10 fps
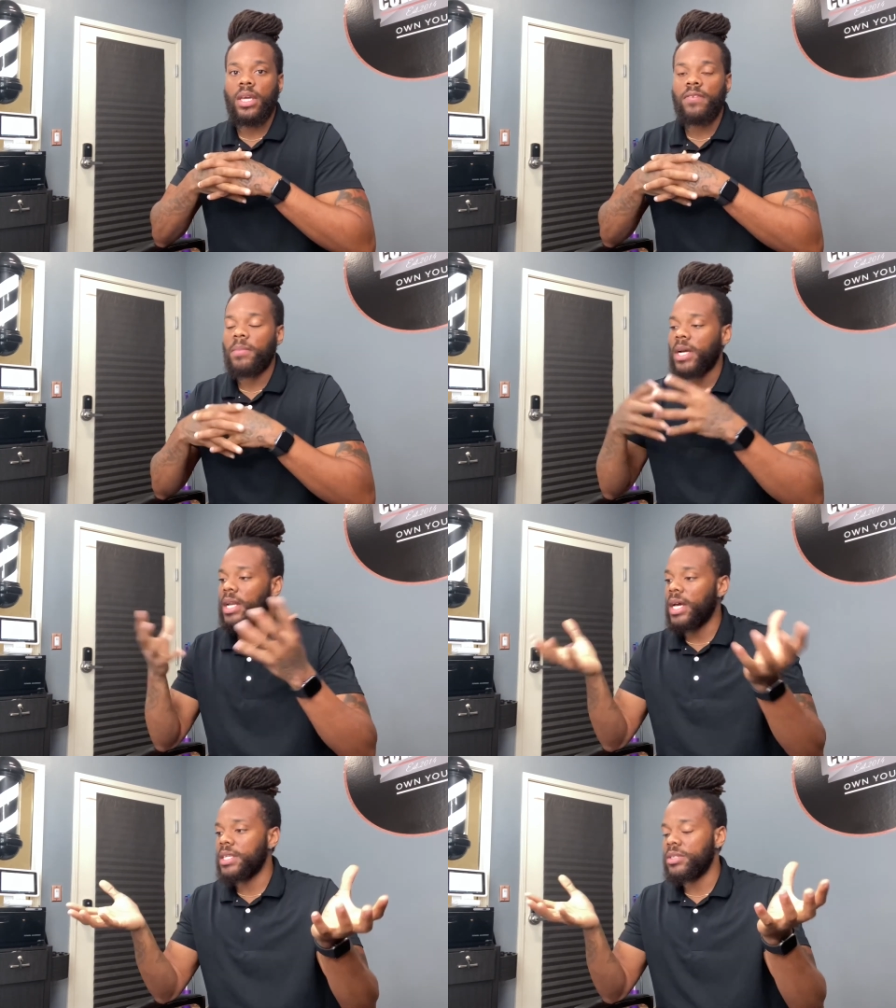If my
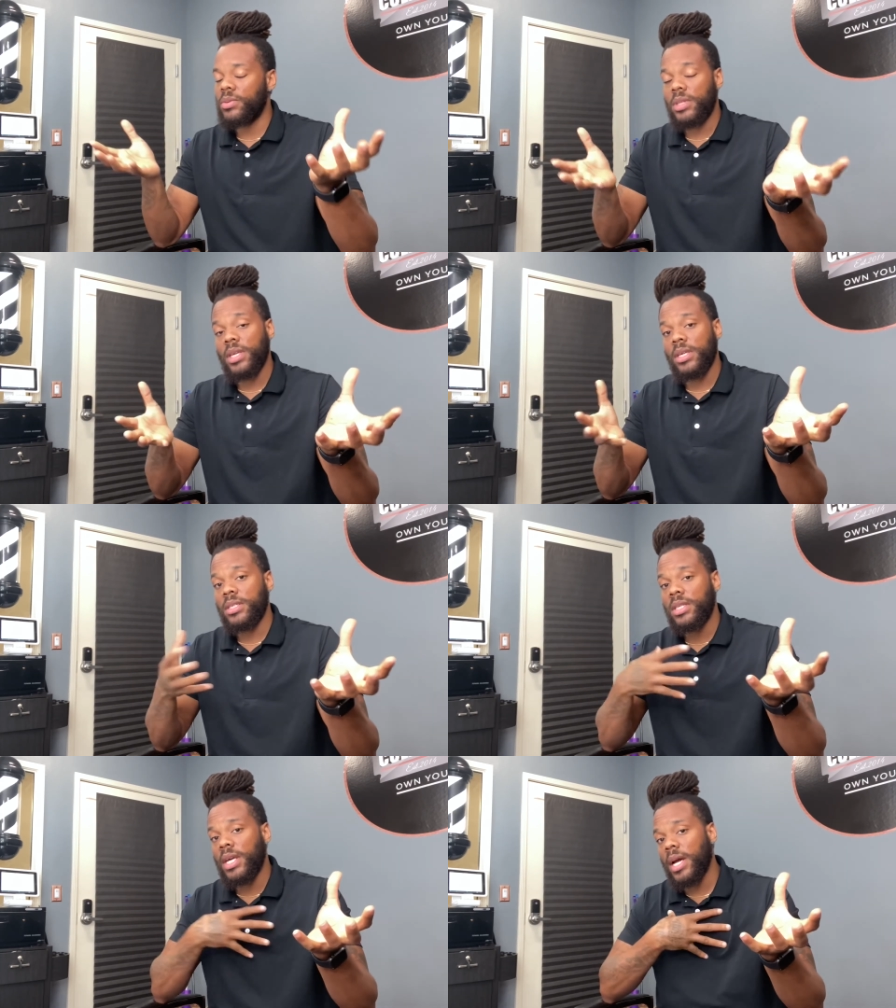clients do things
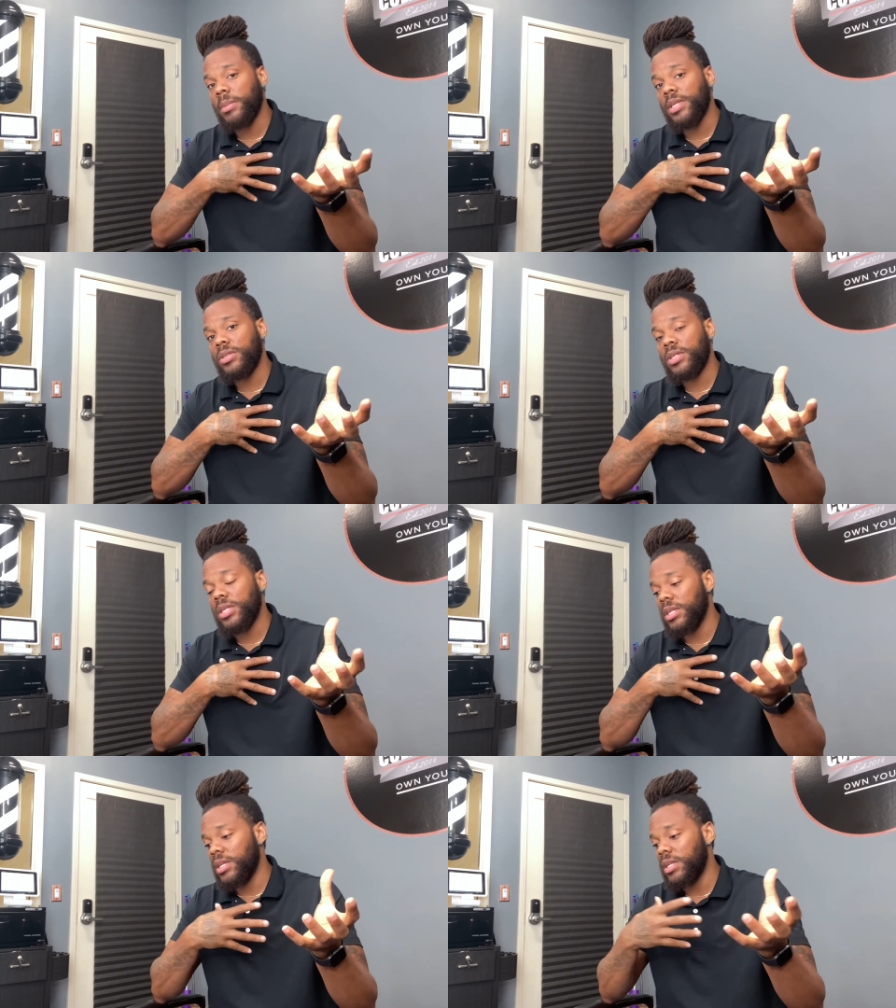that I'm interested
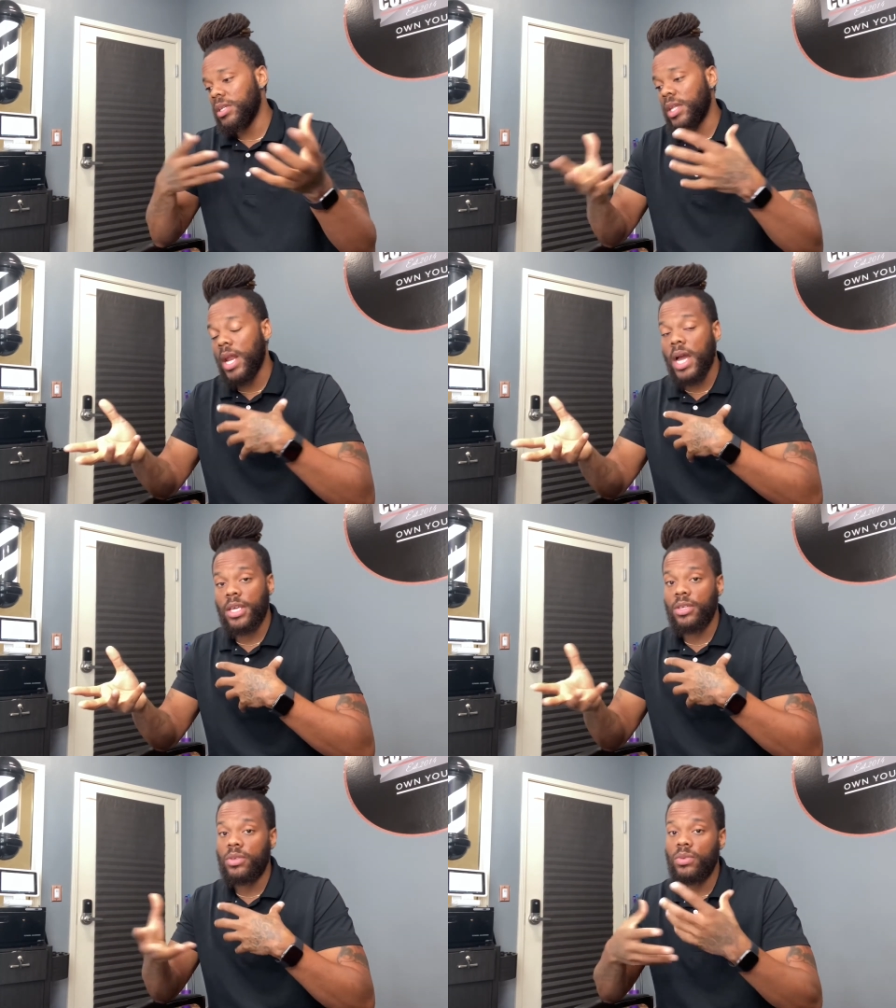in and that I
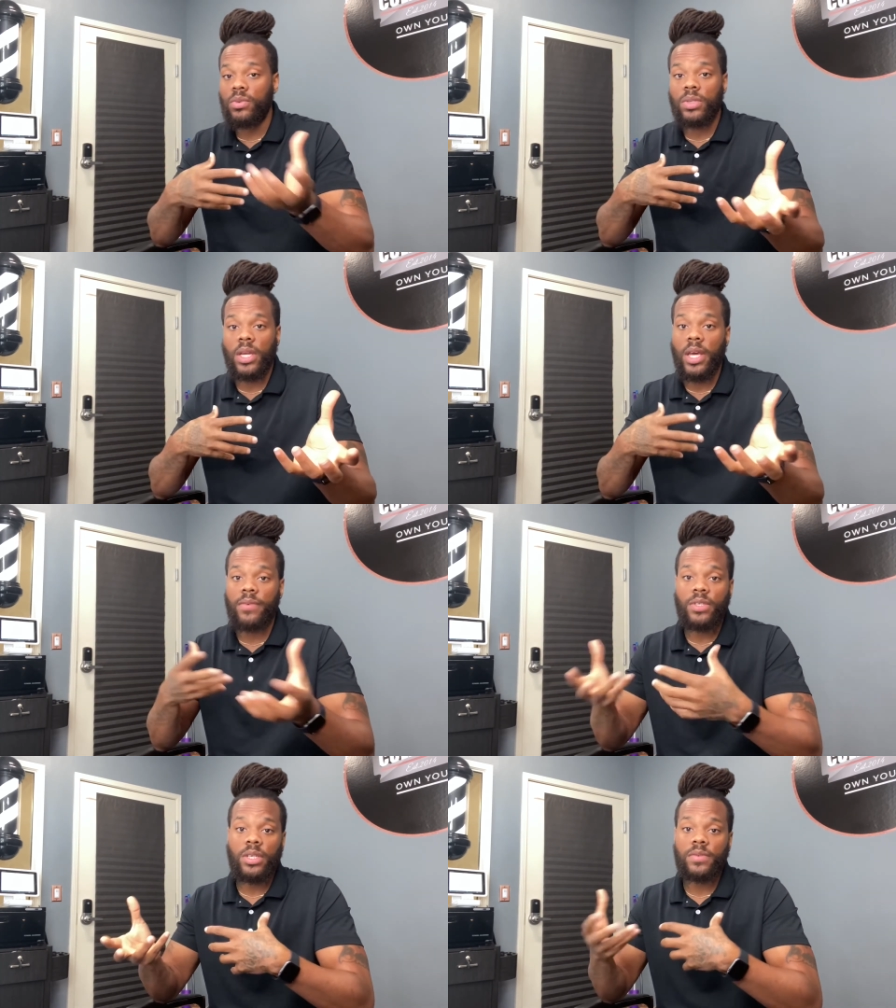can use, or they have
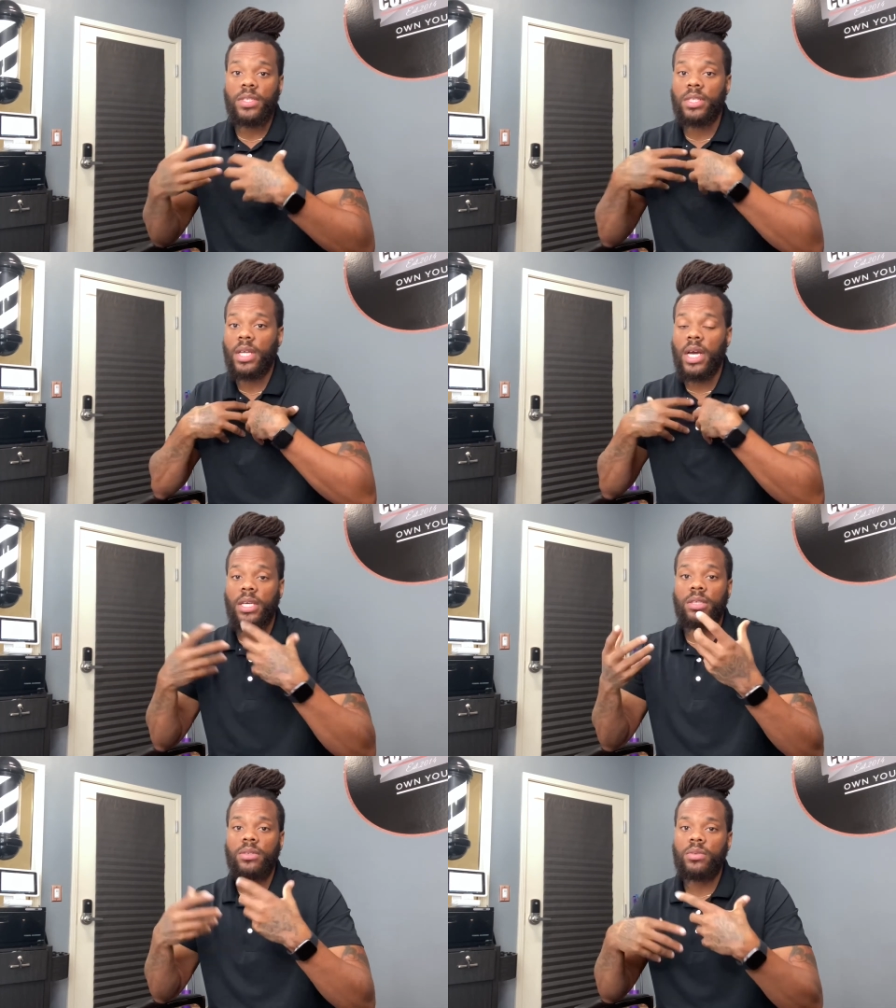services that I
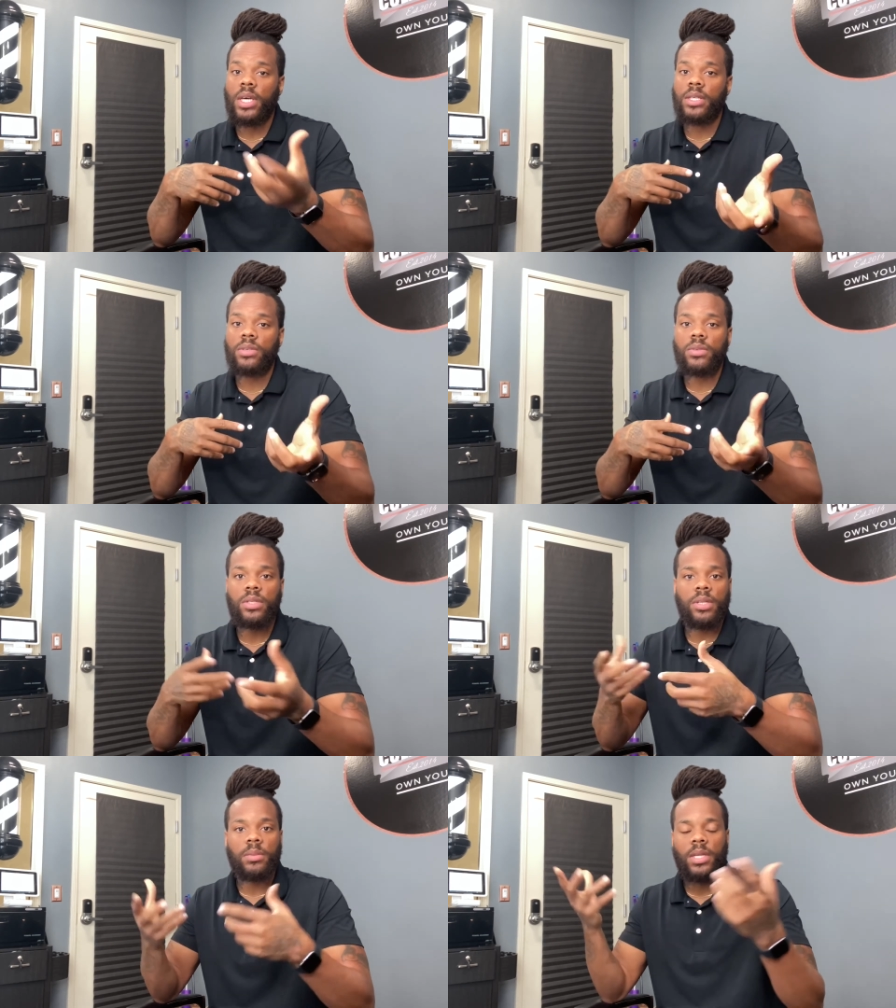can use, I use
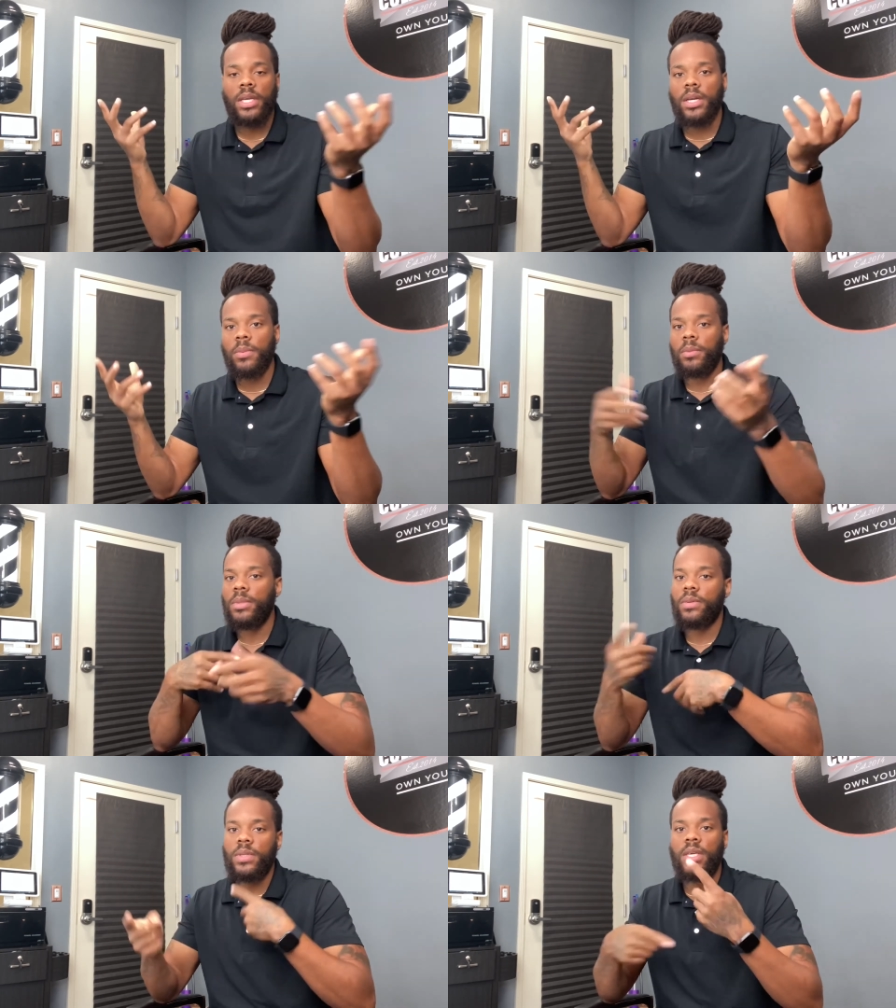them, and they come to me.
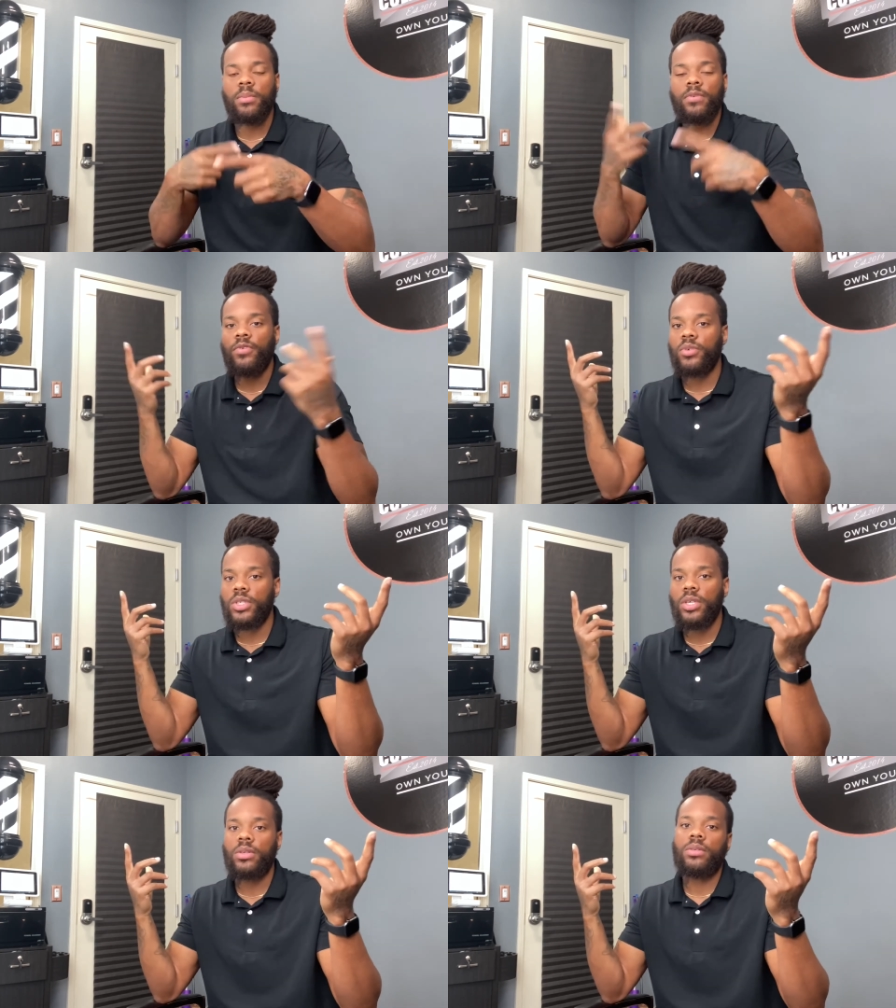We keep it full
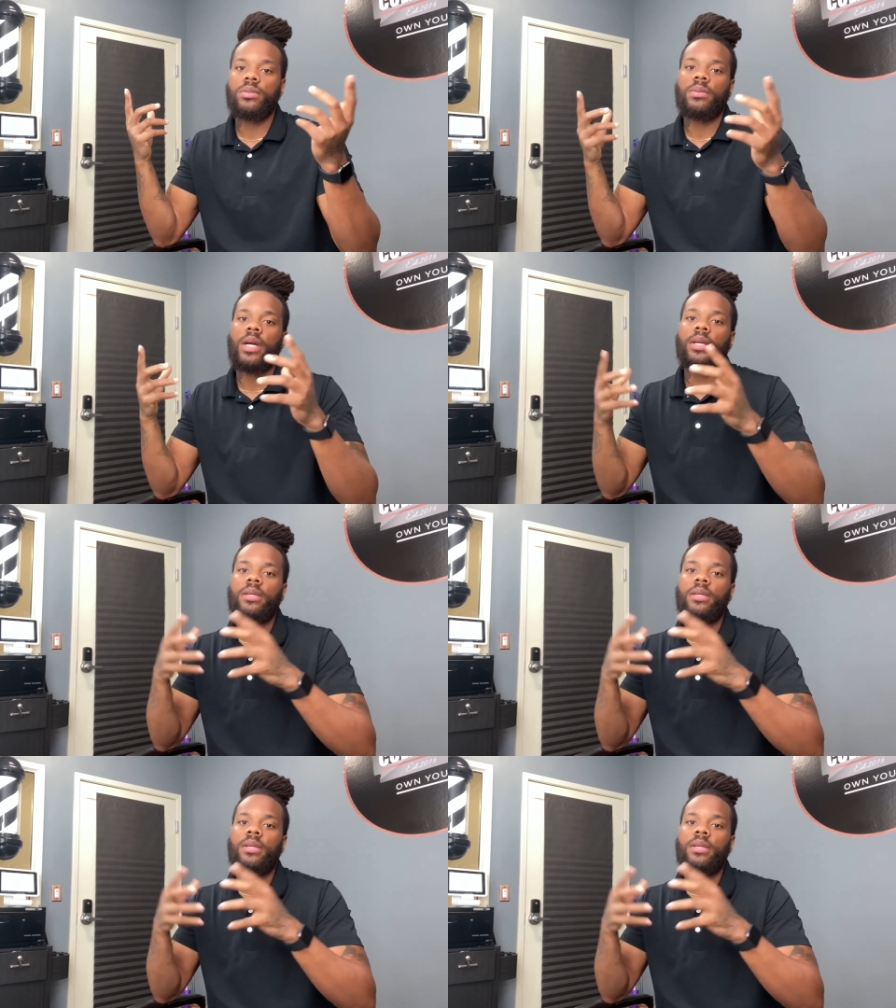circle, right?